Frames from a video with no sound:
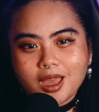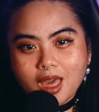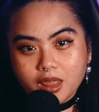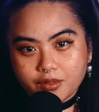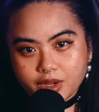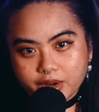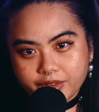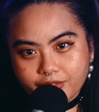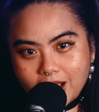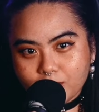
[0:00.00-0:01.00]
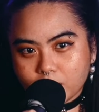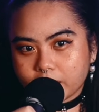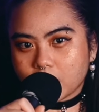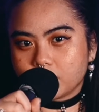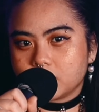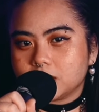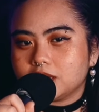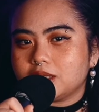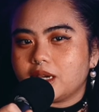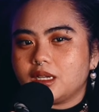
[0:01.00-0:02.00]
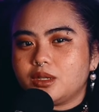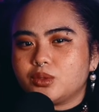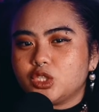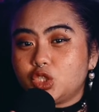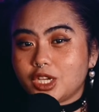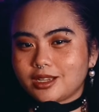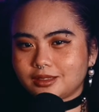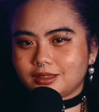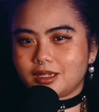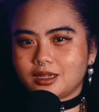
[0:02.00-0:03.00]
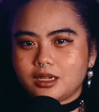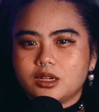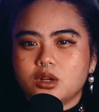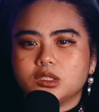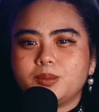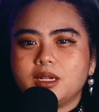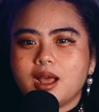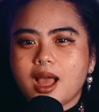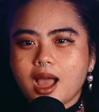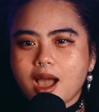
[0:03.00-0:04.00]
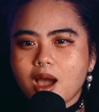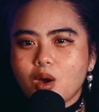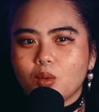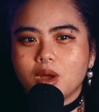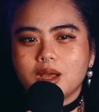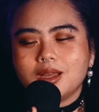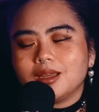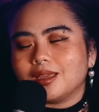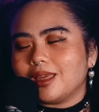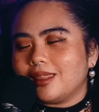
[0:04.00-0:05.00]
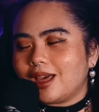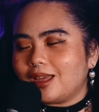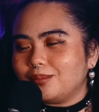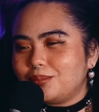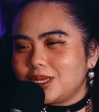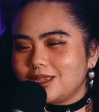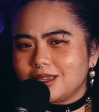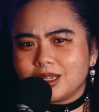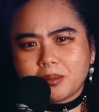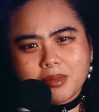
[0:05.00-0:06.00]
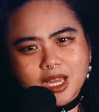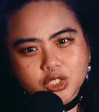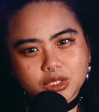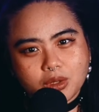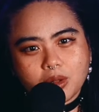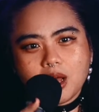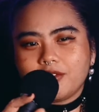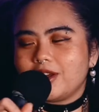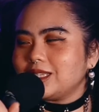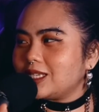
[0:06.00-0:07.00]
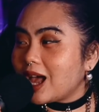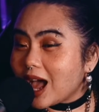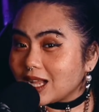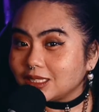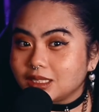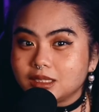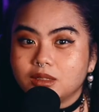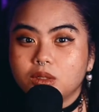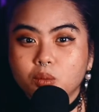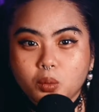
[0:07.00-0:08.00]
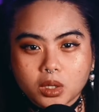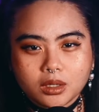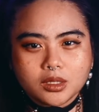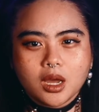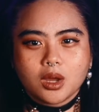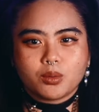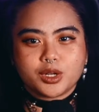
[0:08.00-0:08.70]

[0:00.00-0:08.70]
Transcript: The very fabric of their society rejects heroes, but how can that be in a magical, fantastical world where